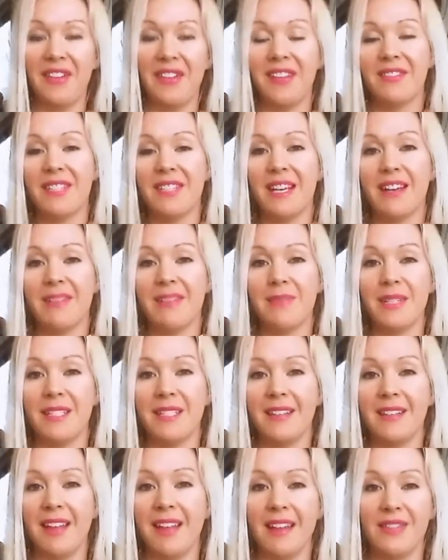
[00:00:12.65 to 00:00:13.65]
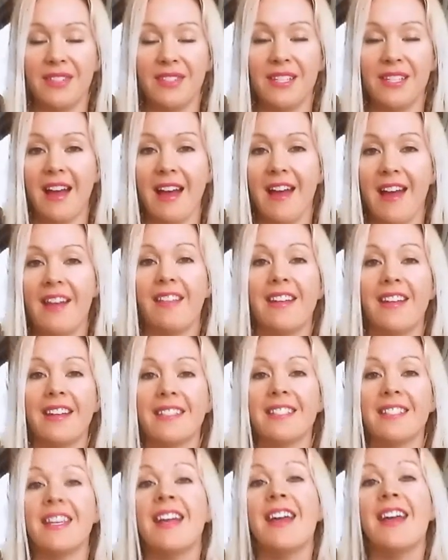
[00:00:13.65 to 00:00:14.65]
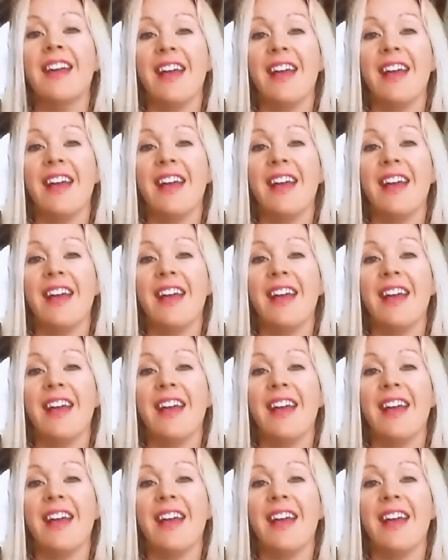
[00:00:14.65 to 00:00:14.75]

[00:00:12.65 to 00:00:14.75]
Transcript: lives a busy lifestyle, and